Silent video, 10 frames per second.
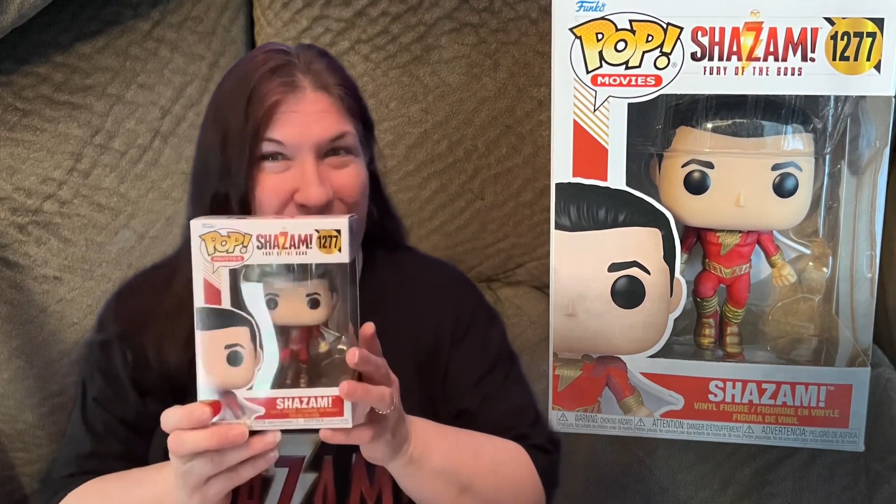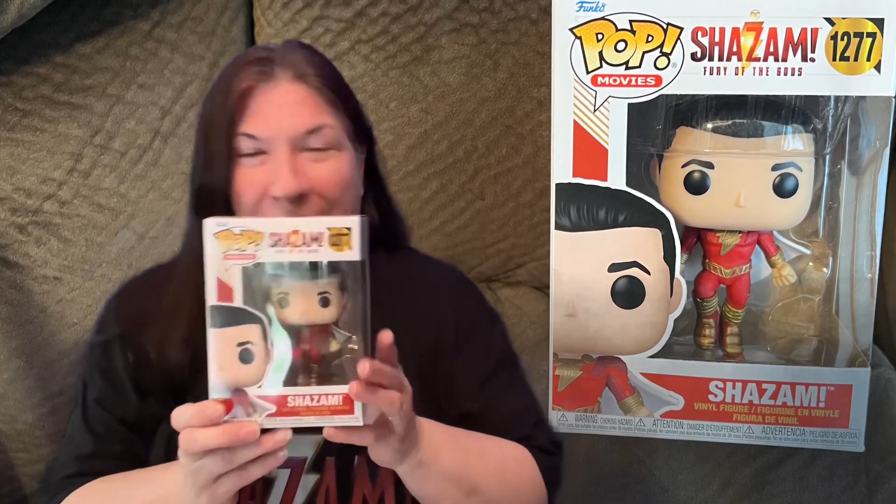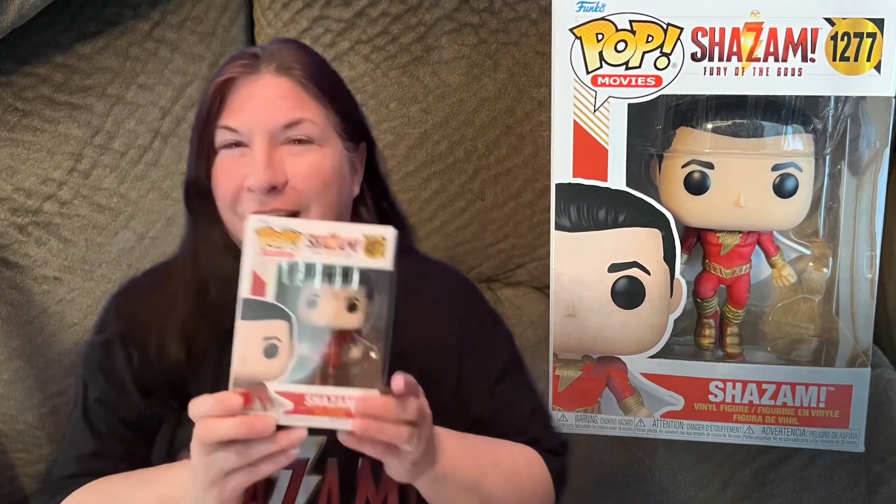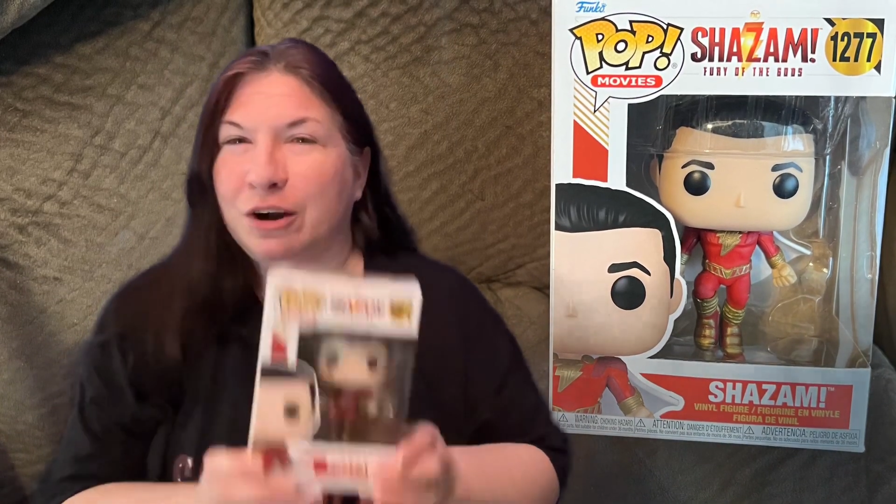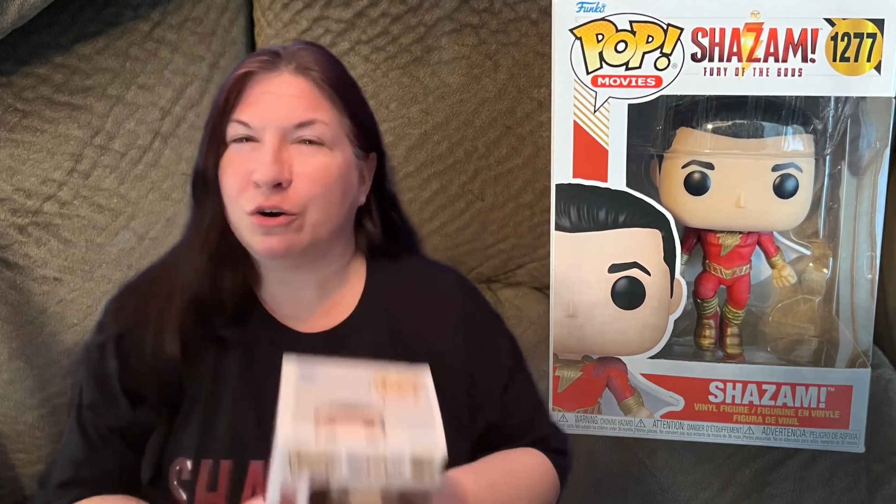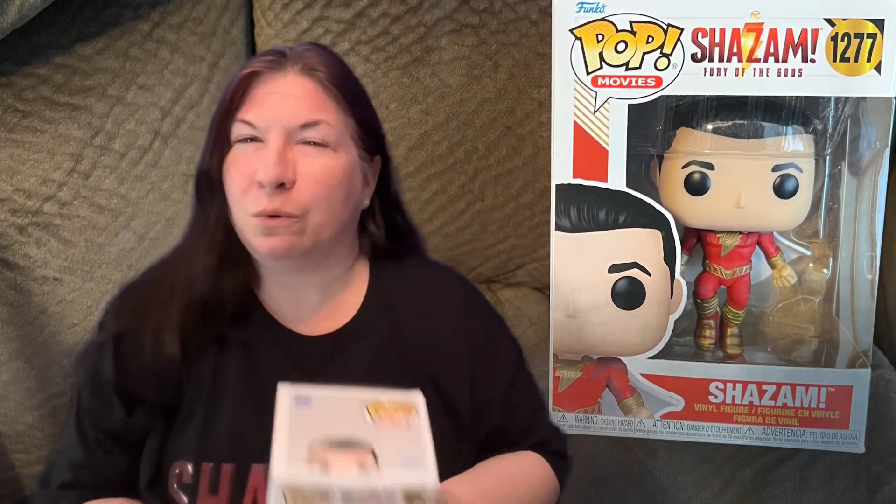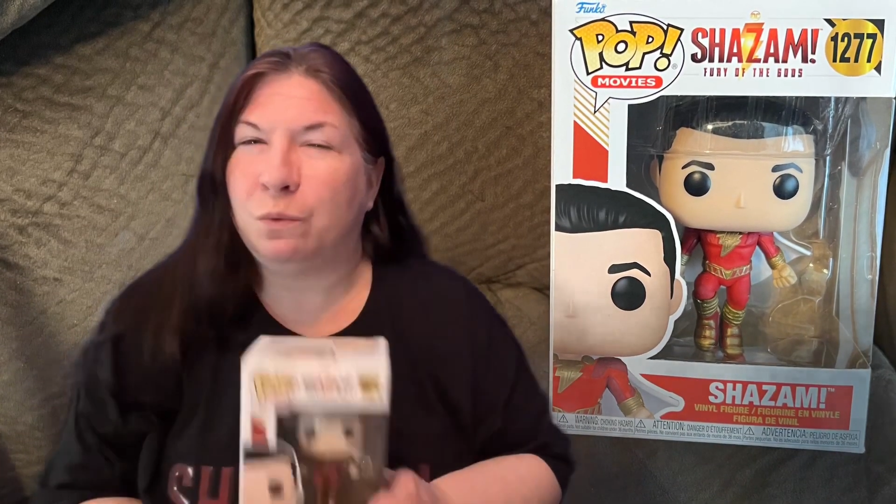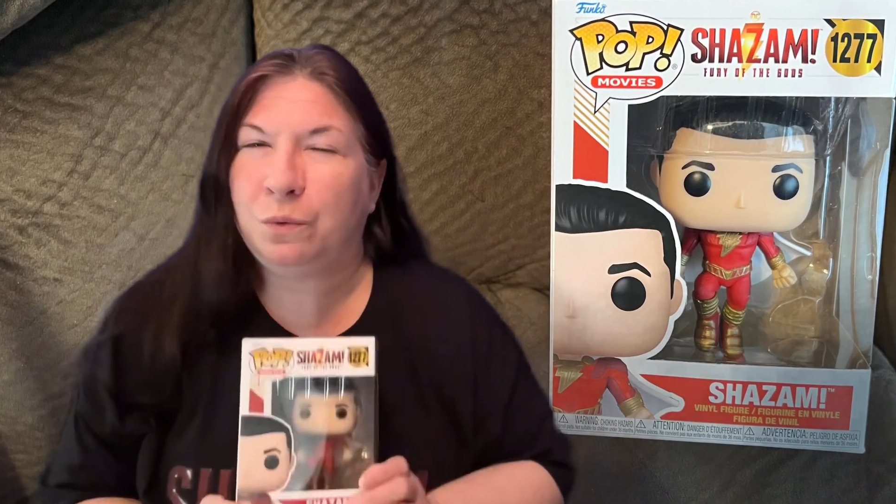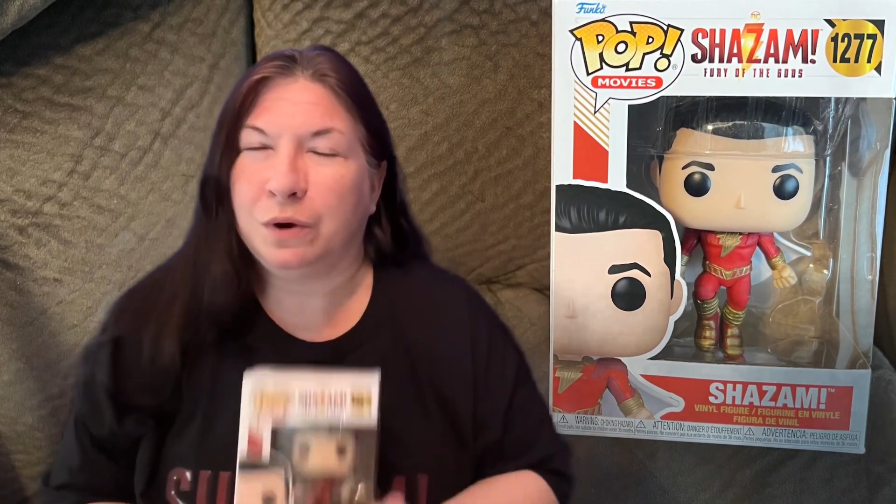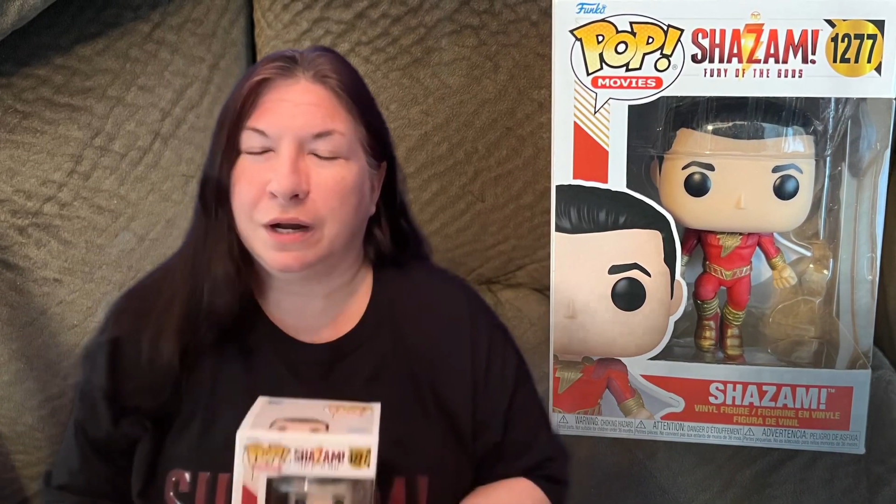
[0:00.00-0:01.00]
And I don't know
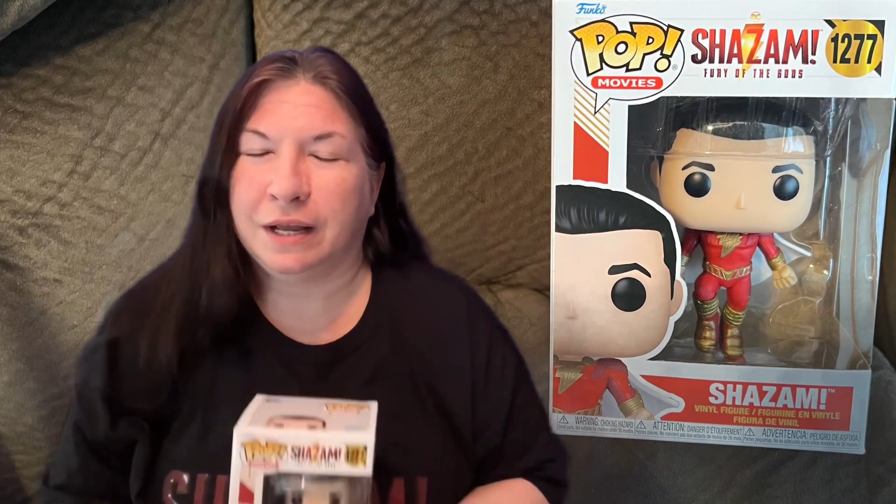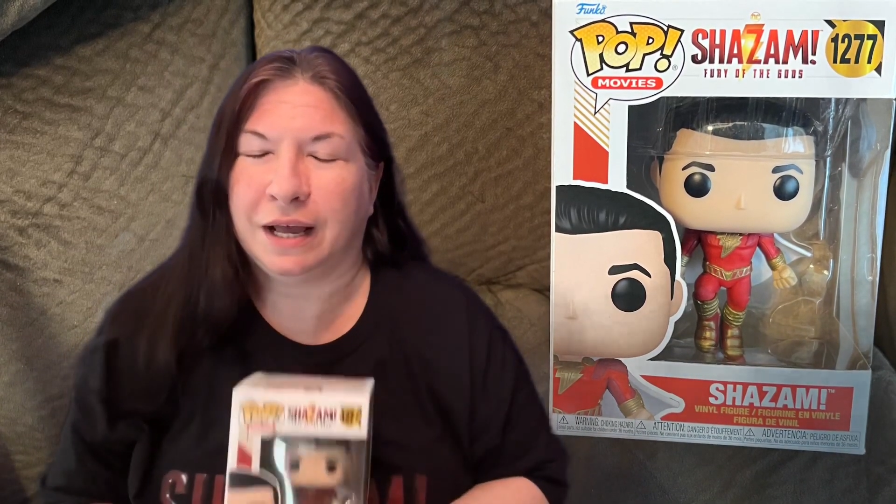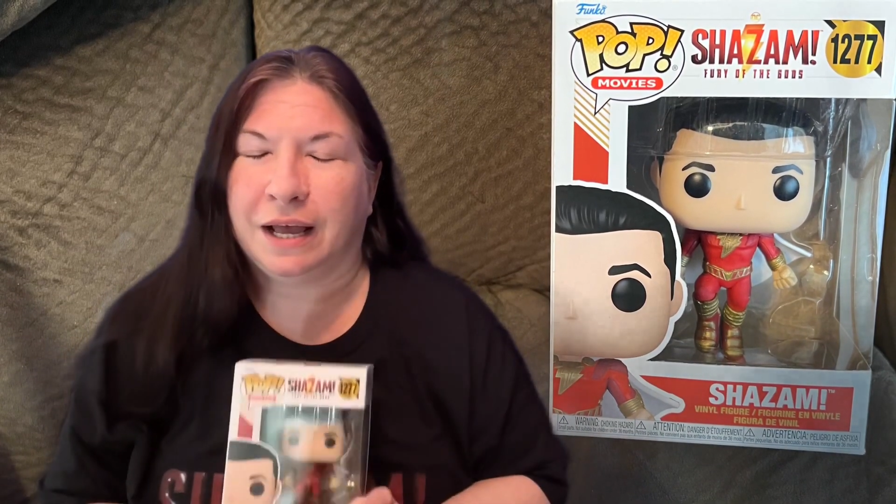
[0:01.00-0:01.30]
why